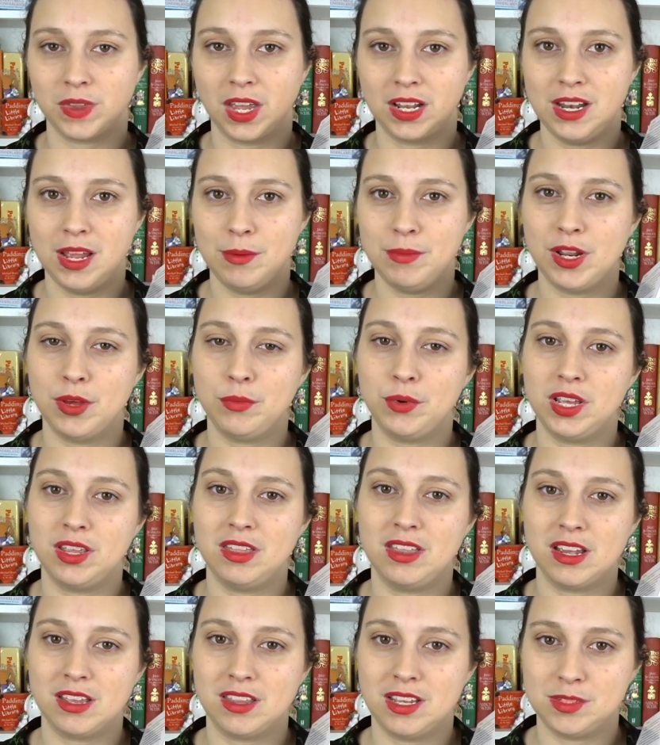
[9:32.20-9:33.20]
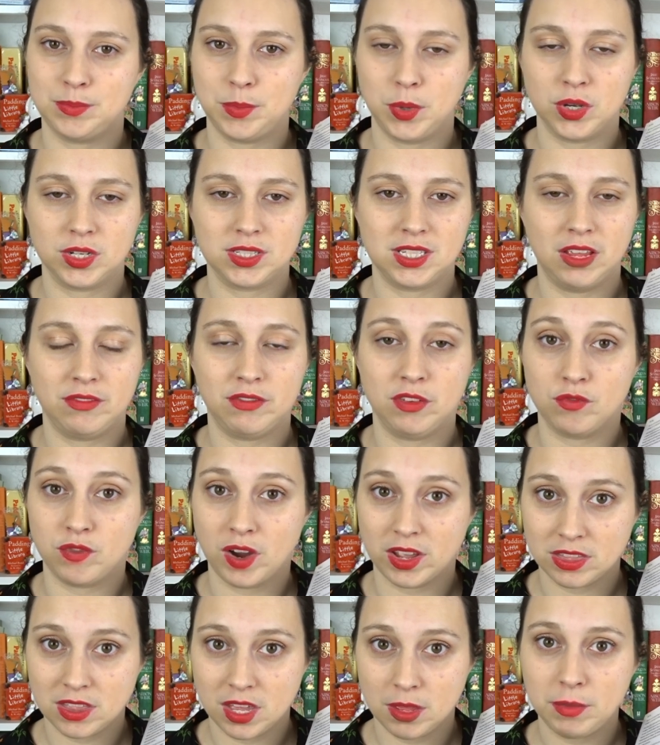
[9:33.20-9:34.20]
let me know what you think of these books, if you've
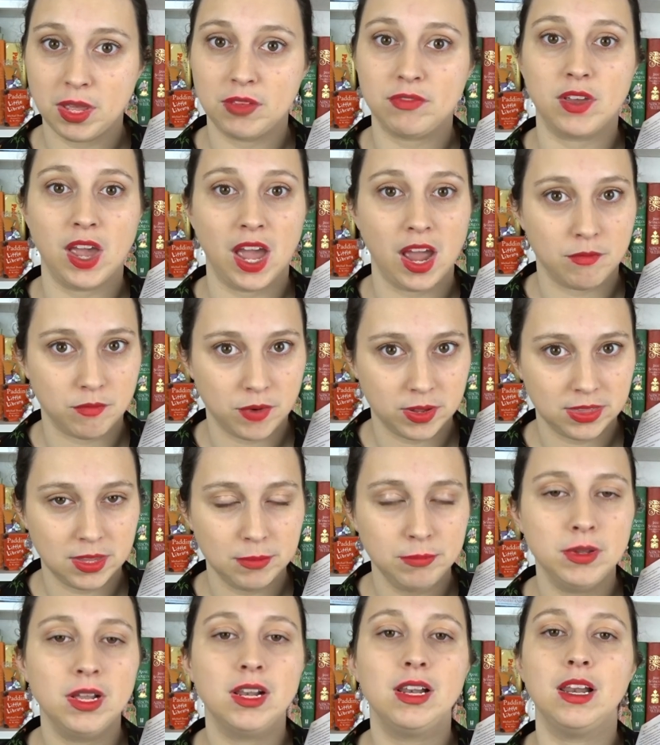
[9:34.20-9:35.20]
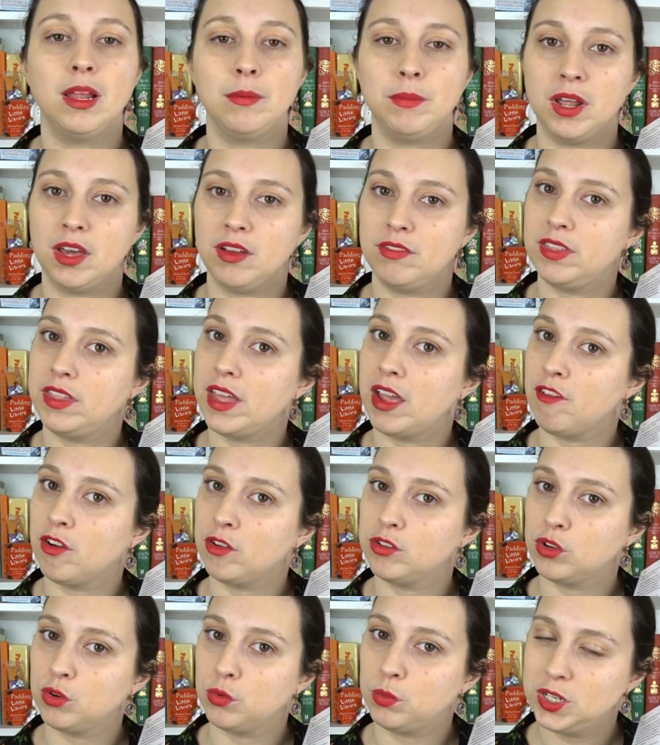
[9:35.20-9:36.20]
read them. If you haven't read them, let me know if they're
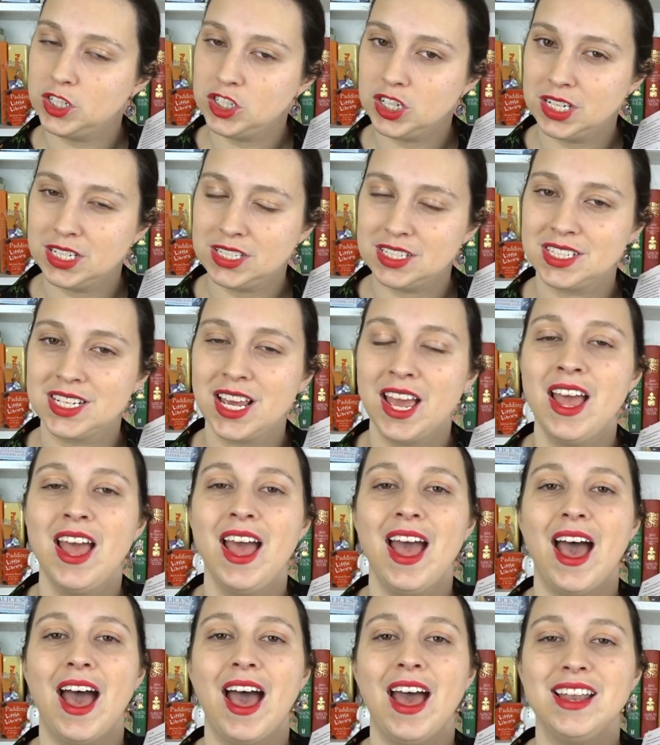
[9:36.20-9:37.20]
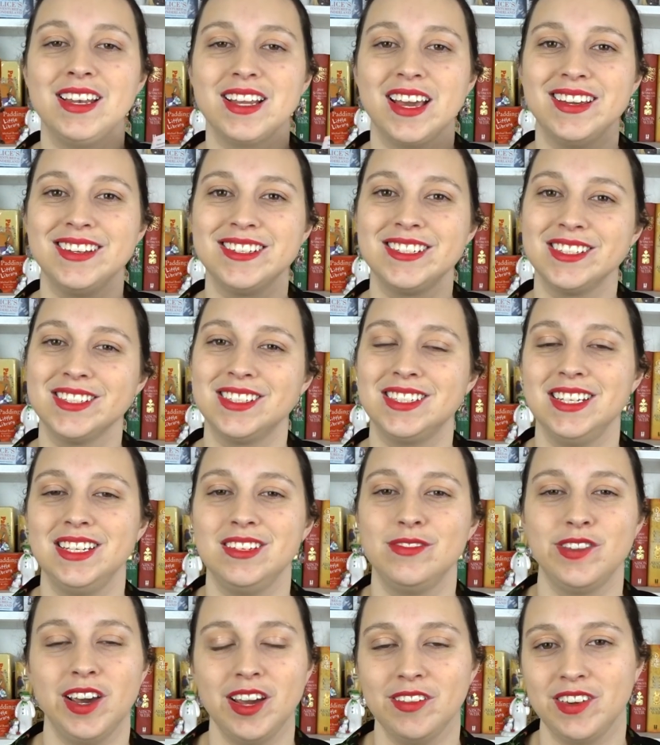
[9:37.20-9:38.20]
on your wish list, and I shall see
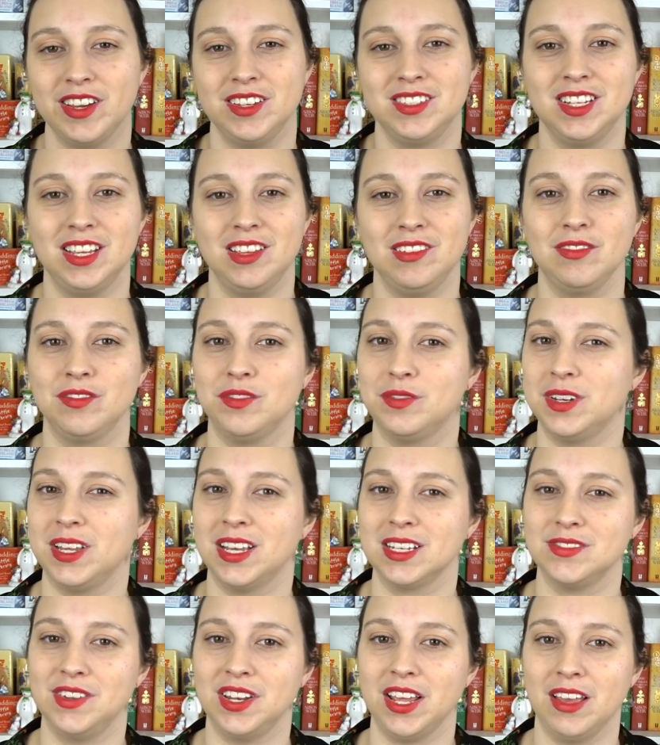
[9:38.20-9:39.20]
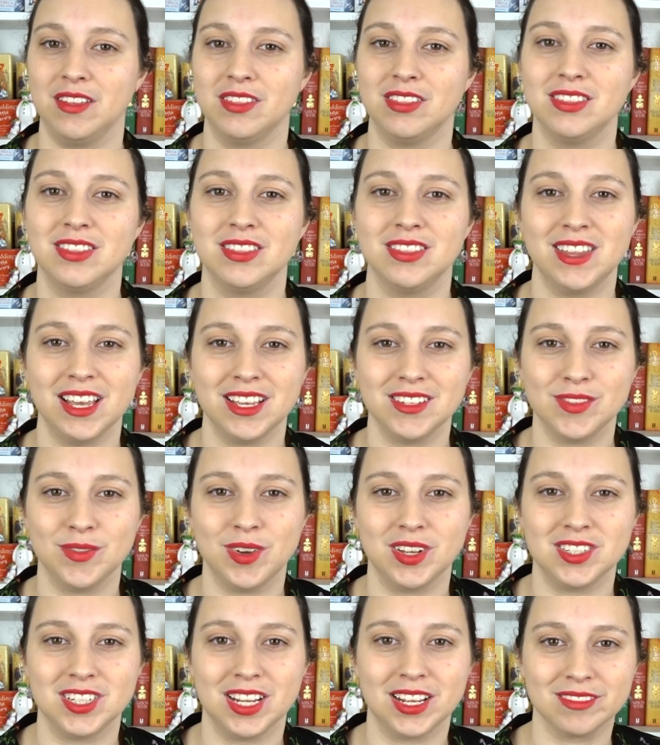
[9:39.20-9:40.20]
you very, very soon for my next video. Thanks for
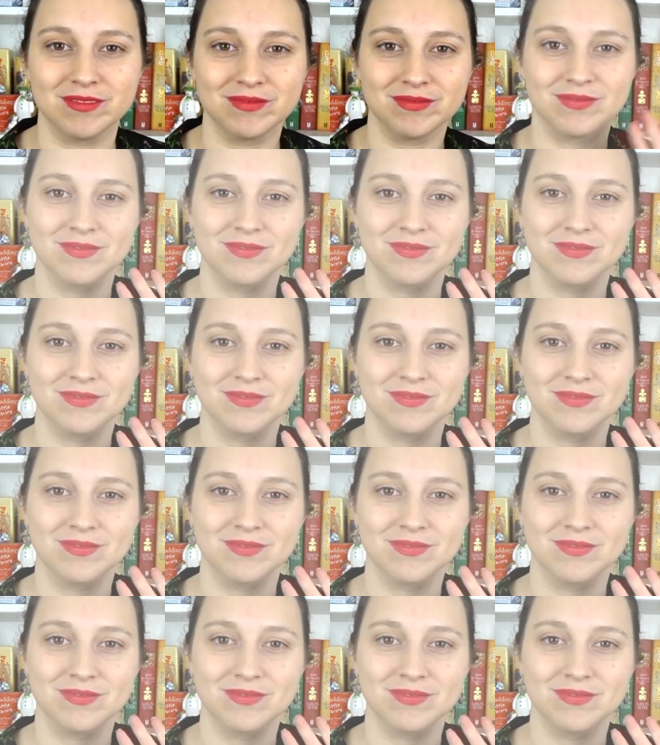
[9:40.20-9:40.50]
watching.